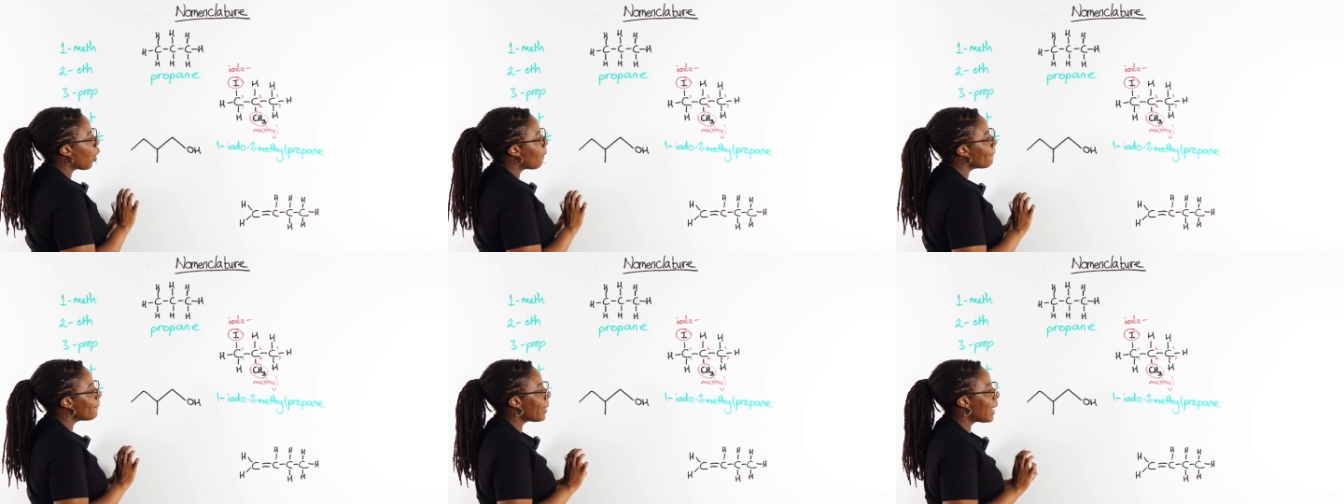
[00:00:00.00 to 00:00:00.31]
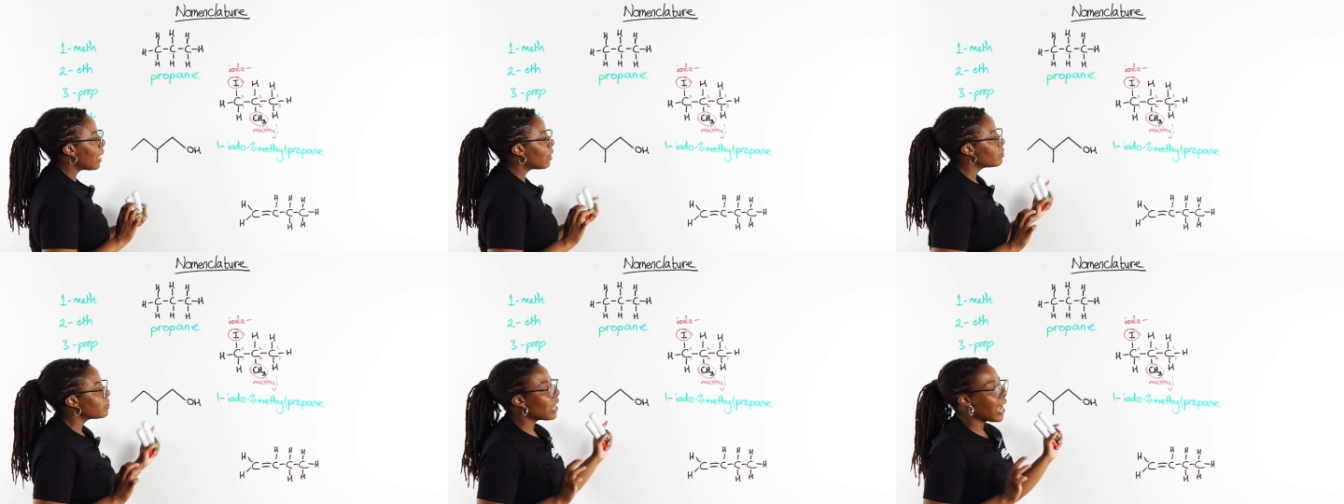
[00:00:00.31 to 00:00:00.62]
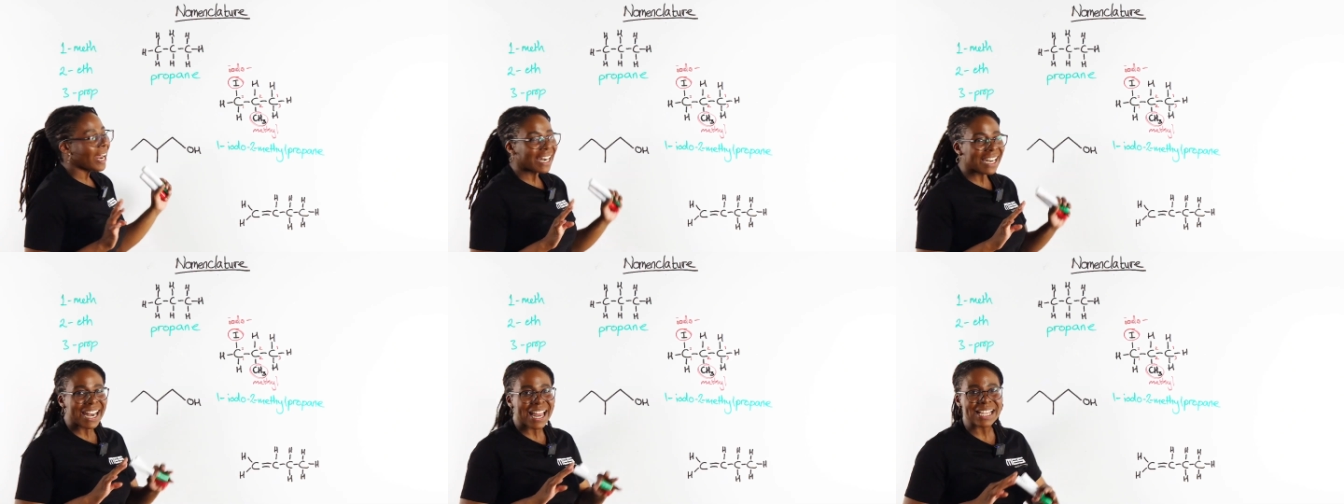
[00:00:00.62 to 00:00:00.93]
compound,
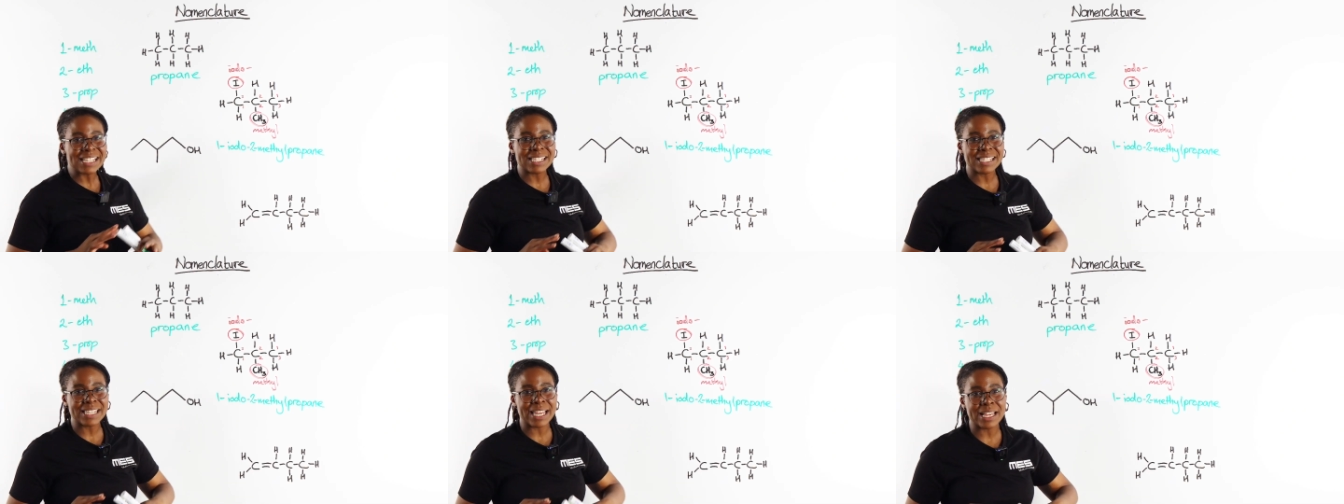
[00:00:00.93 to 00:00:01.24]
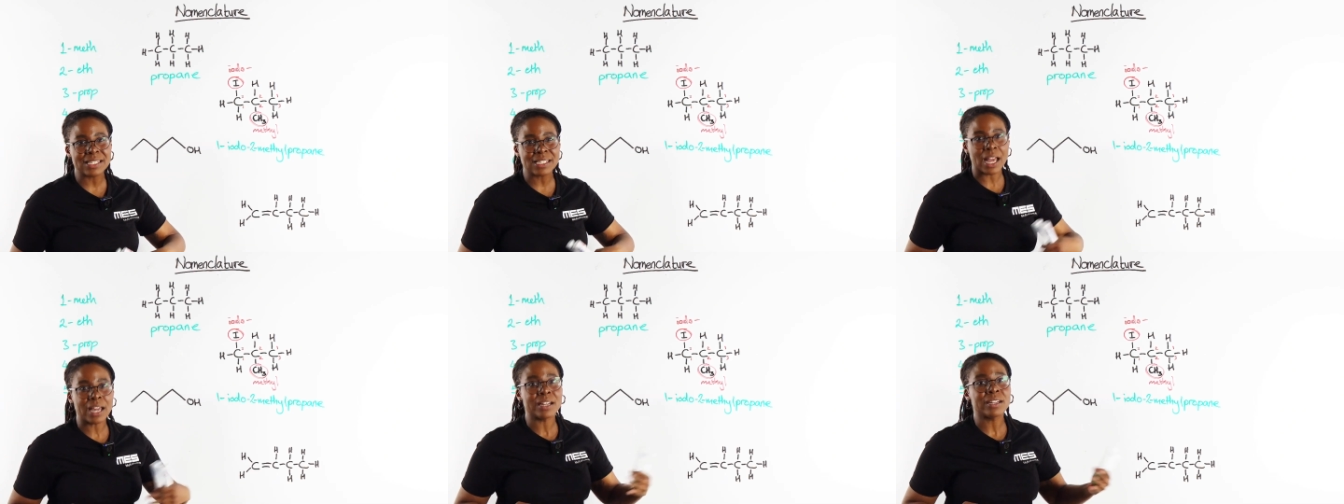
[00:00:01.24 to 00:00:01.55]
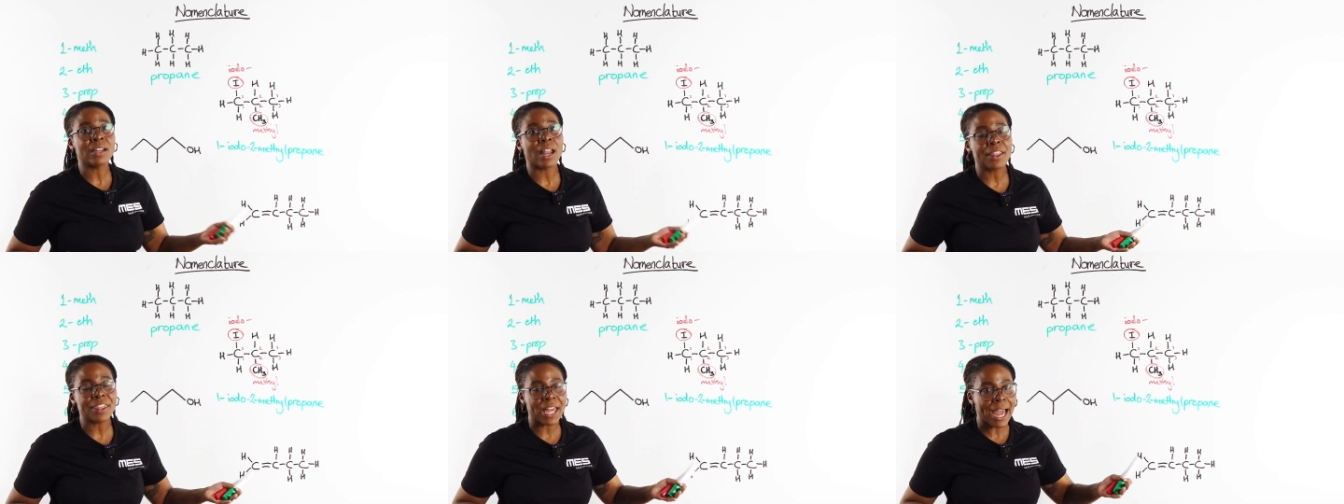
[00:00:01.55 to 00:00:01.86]
unless there's
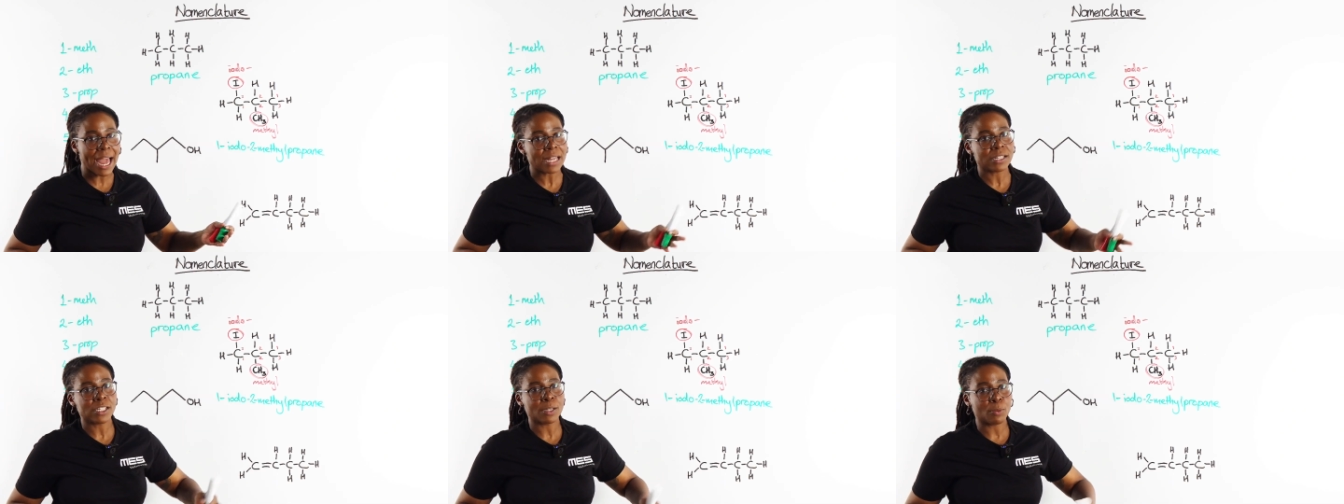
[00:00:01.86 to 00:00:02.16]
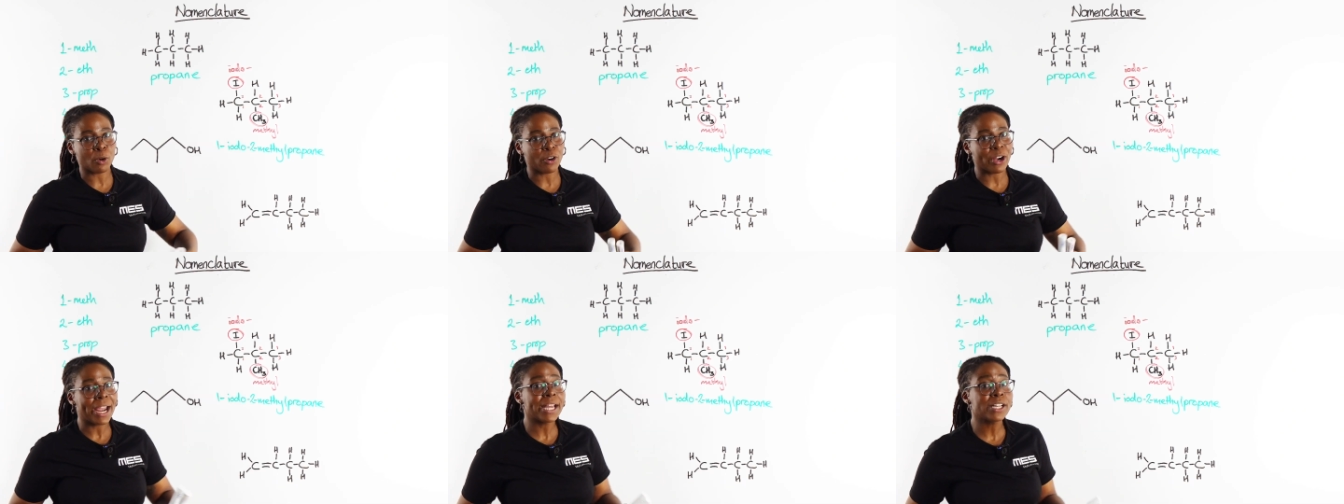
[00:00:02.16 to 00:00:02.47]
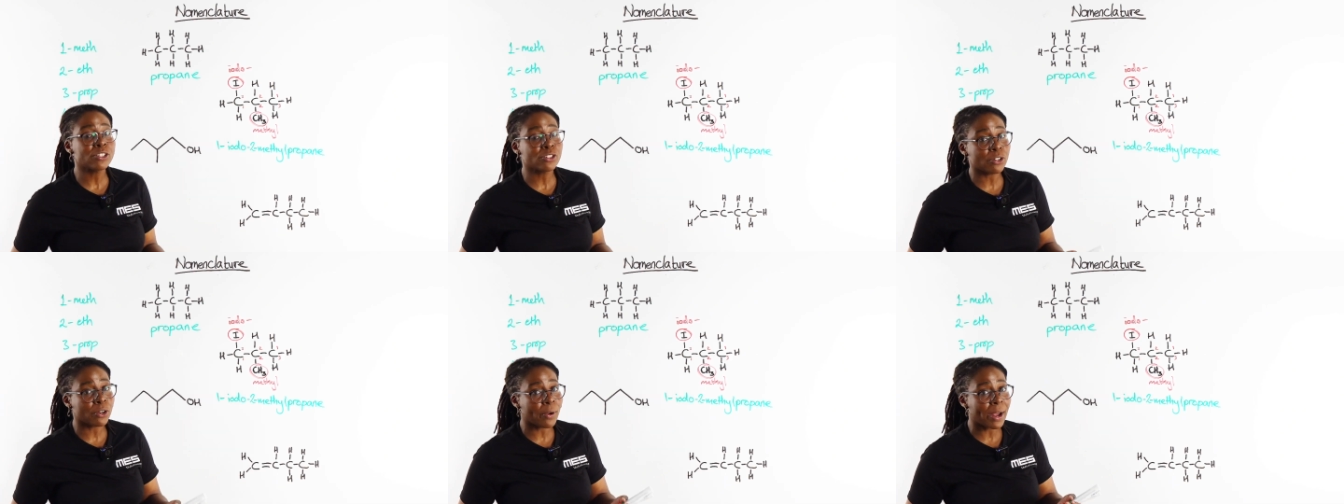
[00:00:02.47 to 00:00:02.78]
another atom or a
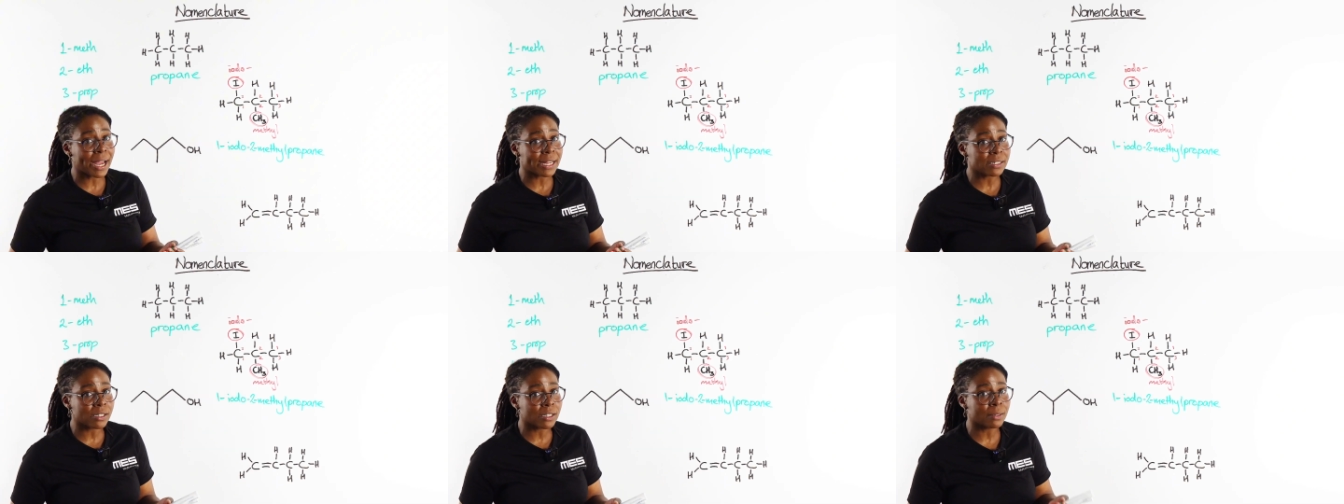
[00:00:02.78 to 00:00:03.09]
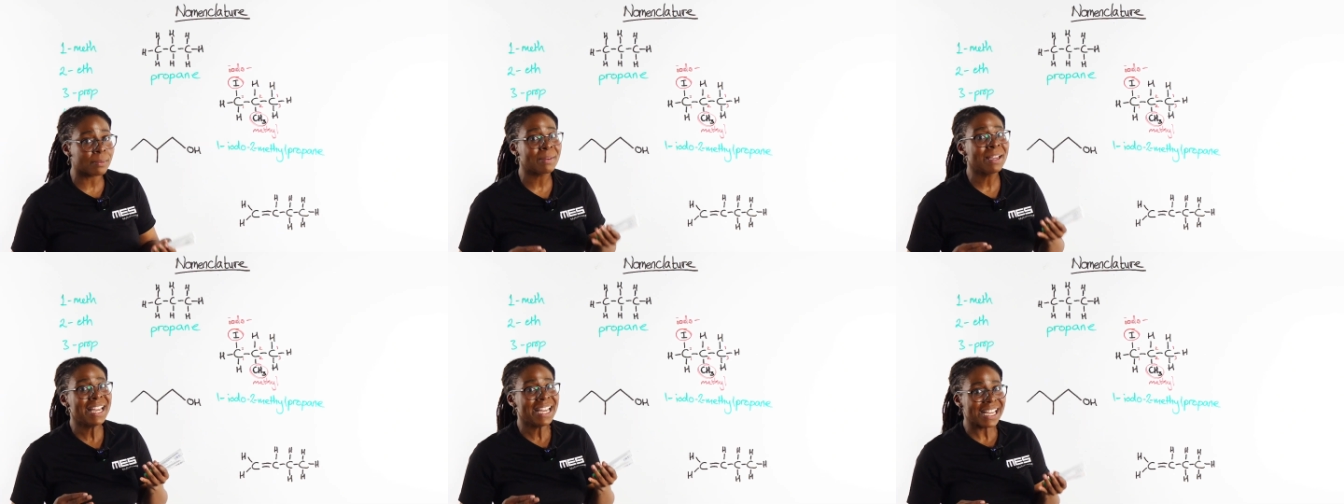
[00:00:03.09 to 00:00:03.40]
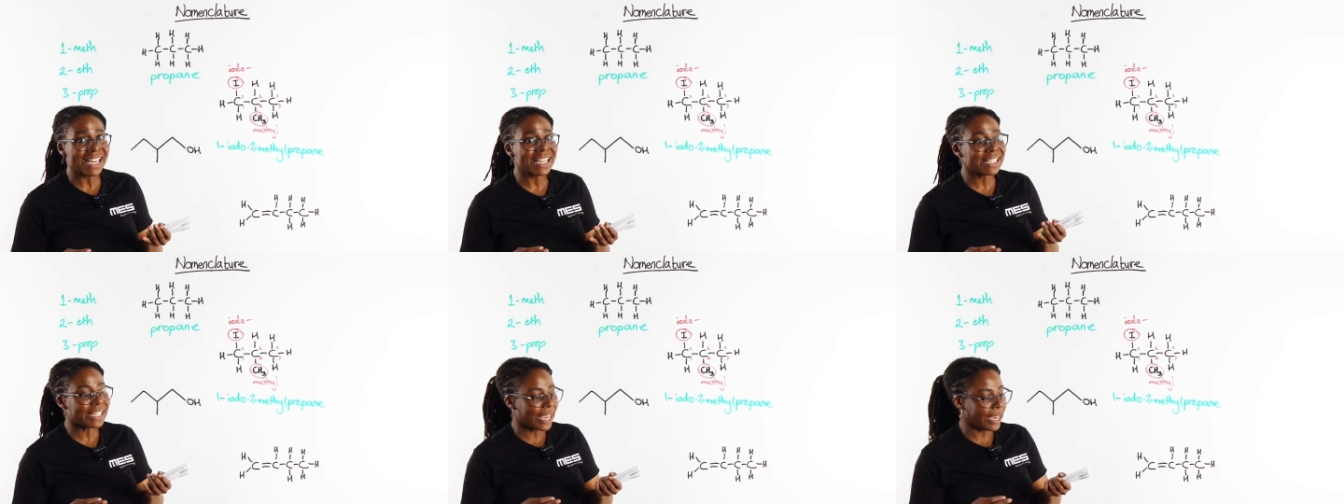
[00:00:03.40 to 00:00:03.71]
hetero atom,
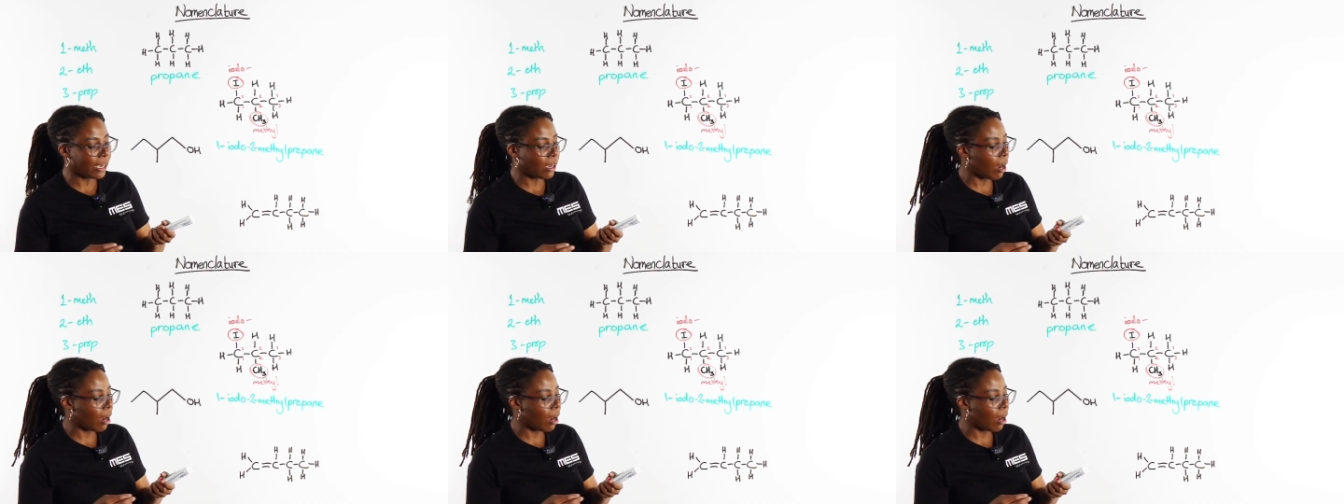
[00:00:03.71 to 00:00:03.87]
is a